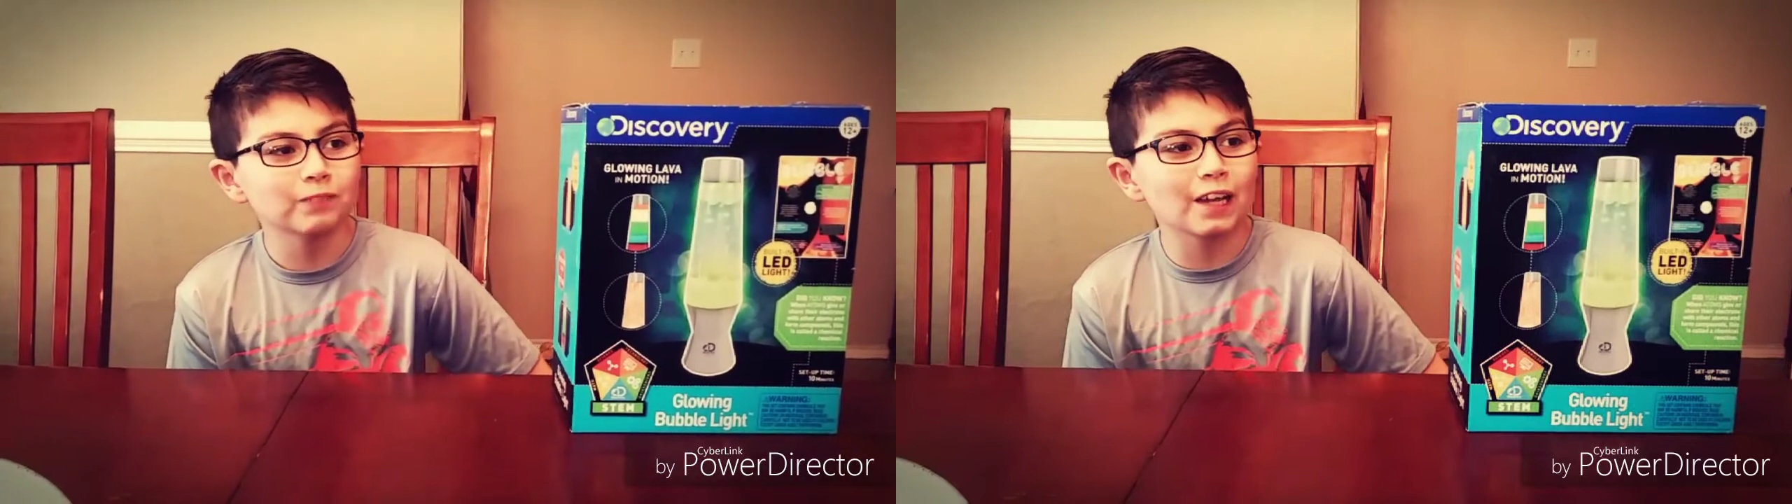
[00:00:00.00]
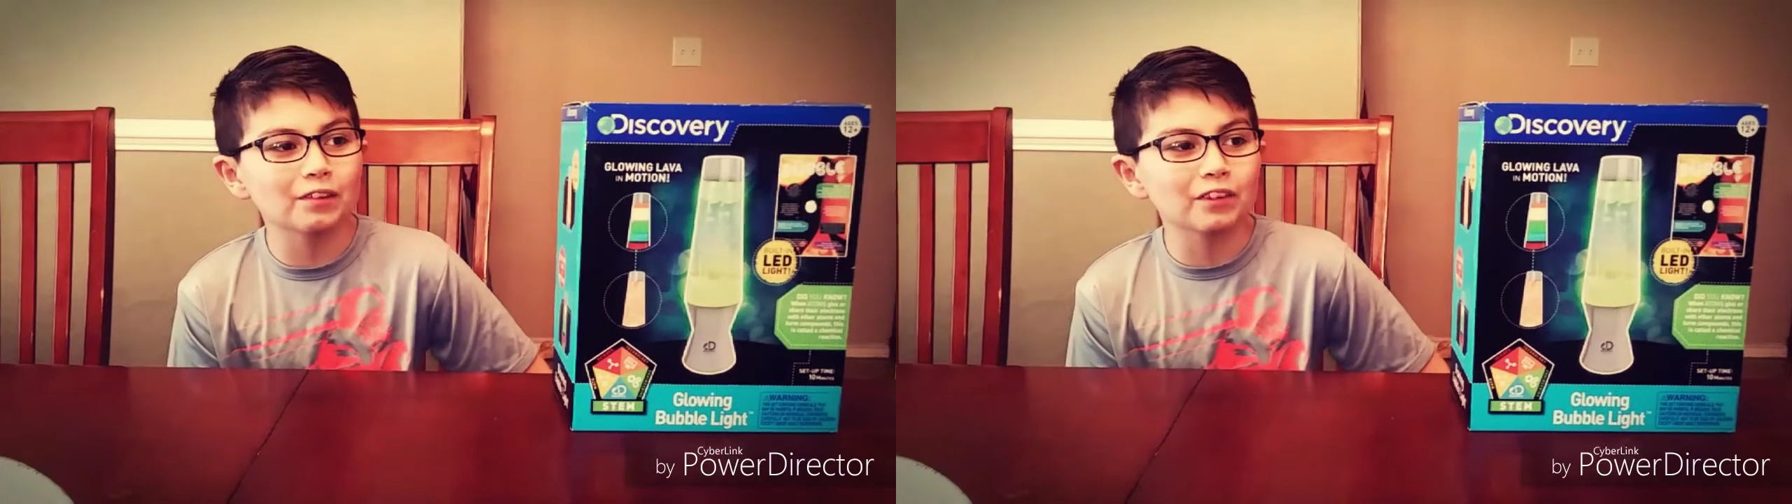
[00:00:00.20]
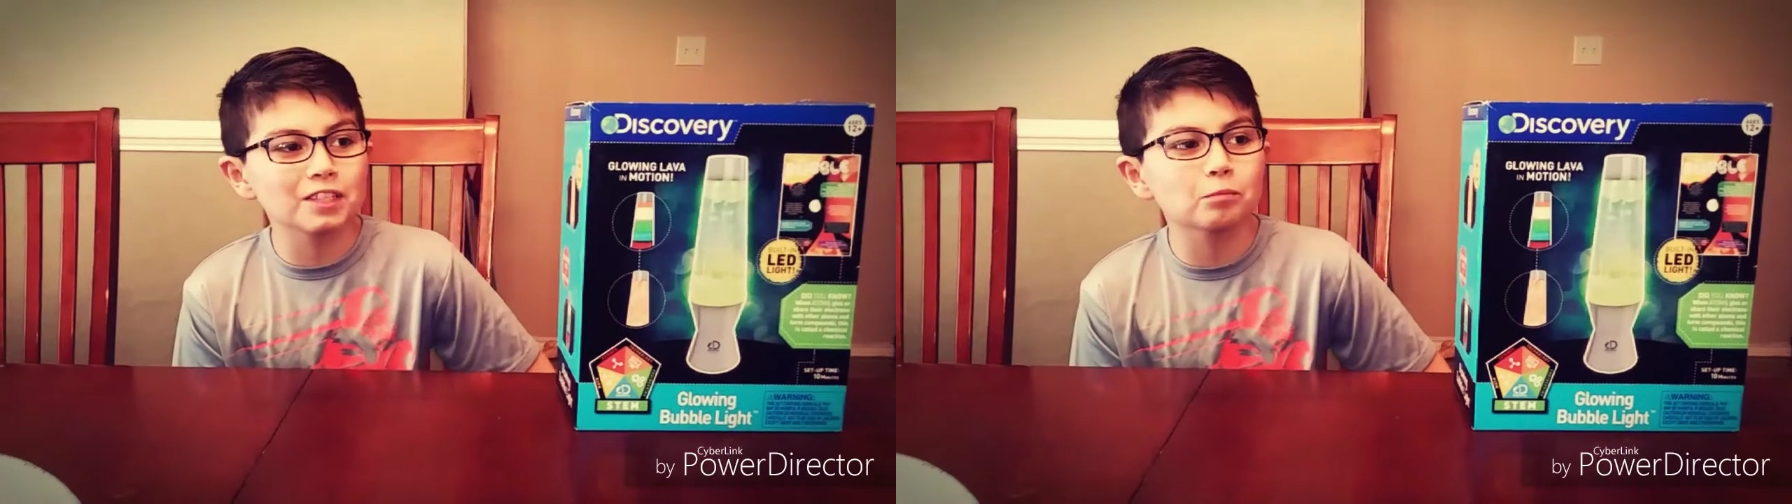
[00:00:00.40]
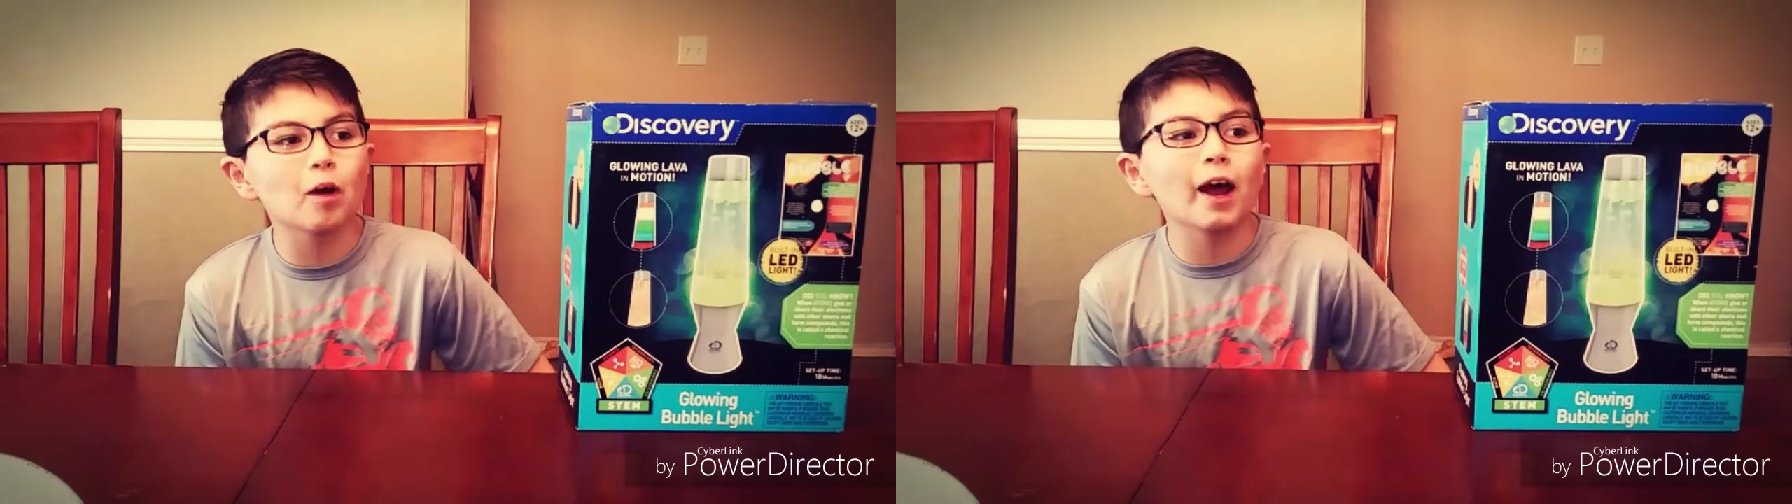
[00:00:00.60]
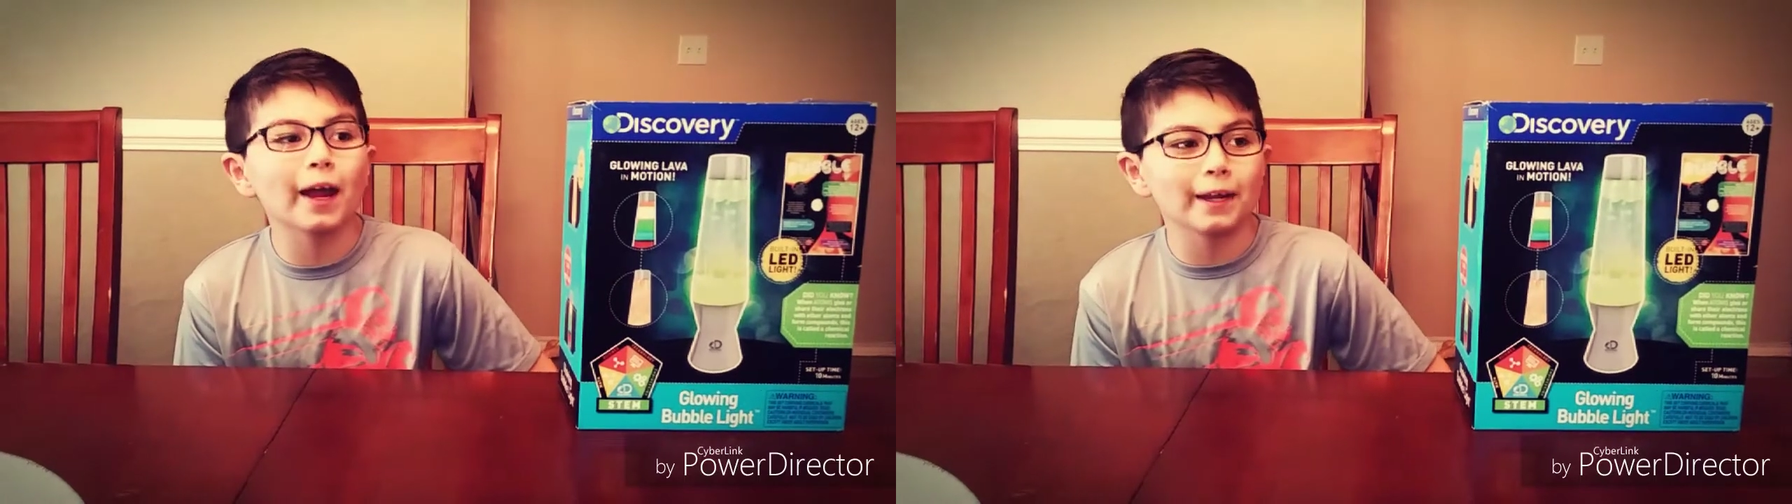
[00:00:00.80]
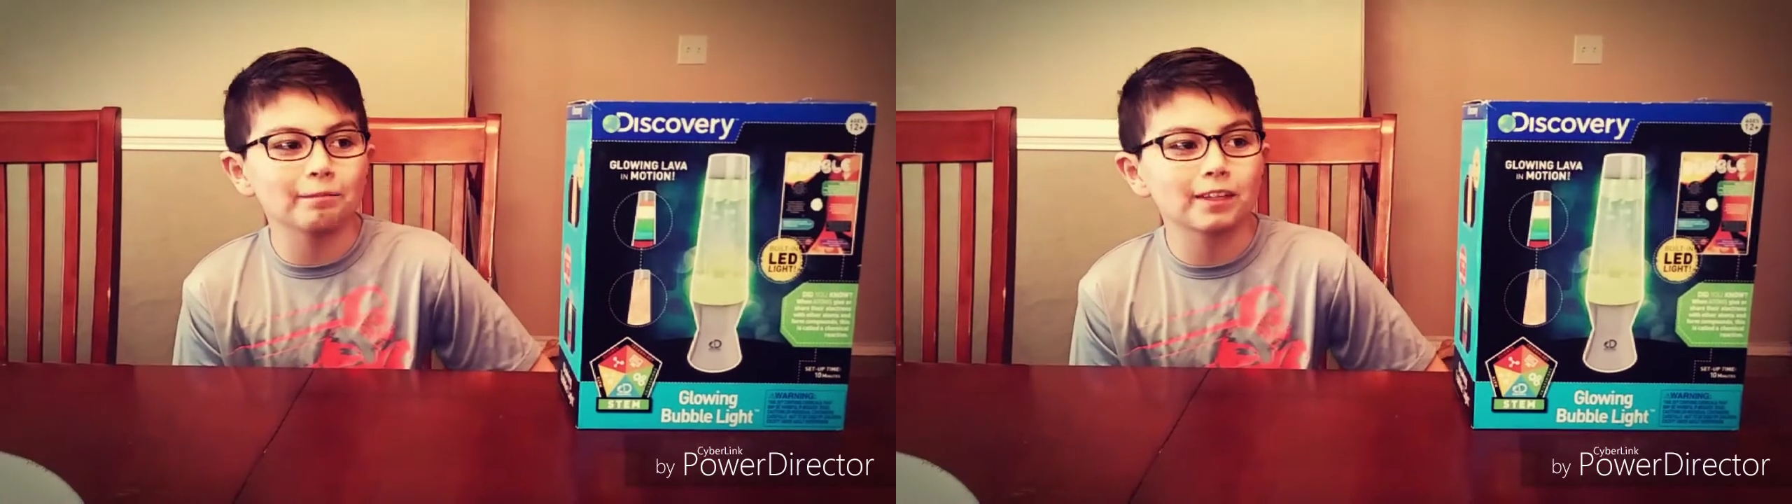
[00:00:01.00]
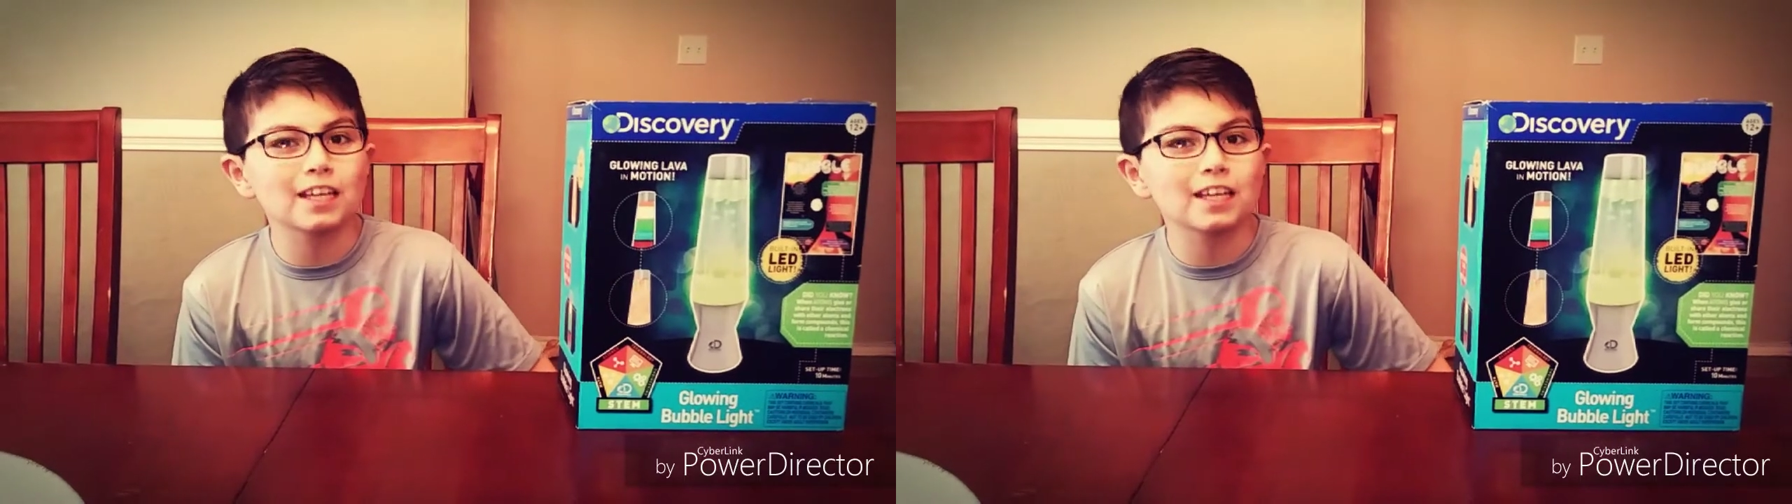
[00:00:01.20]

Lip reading: and the reason why,